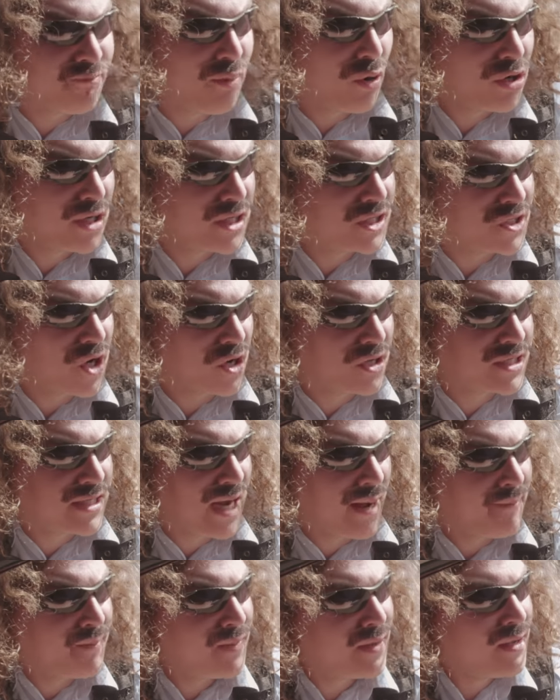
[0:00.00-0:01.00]
in, pull your
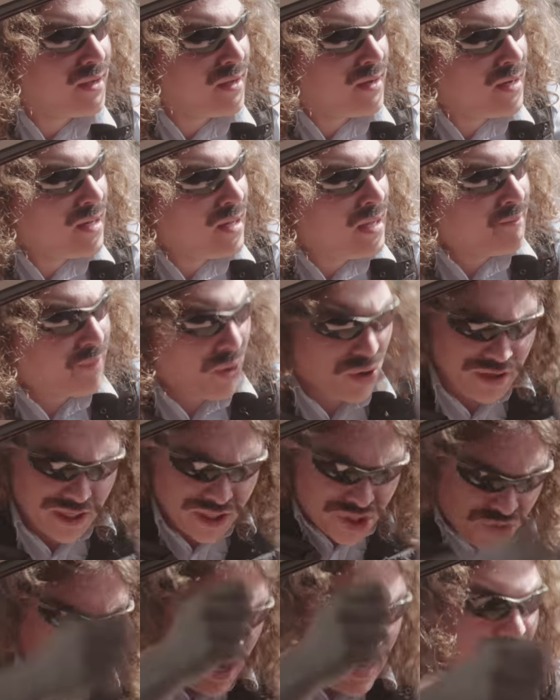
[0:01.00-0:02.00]
socks up, pull
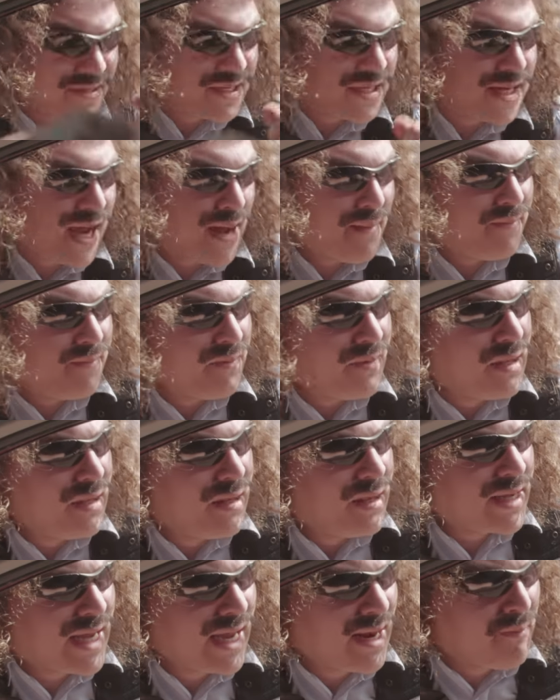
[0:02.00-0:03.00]
your trousers up,
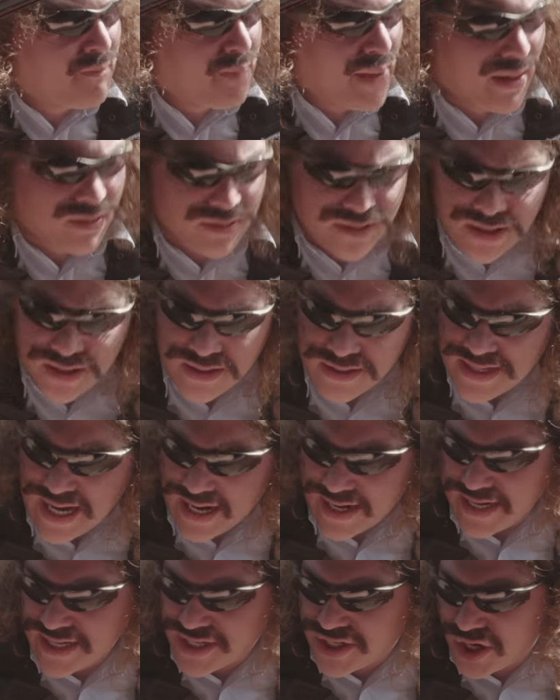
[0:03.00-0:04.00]
get a belt,
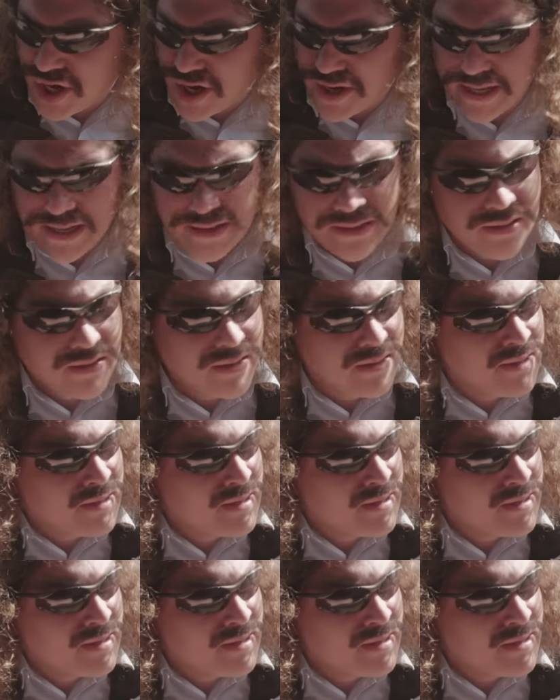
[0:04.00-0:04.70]
tuck your shirt in.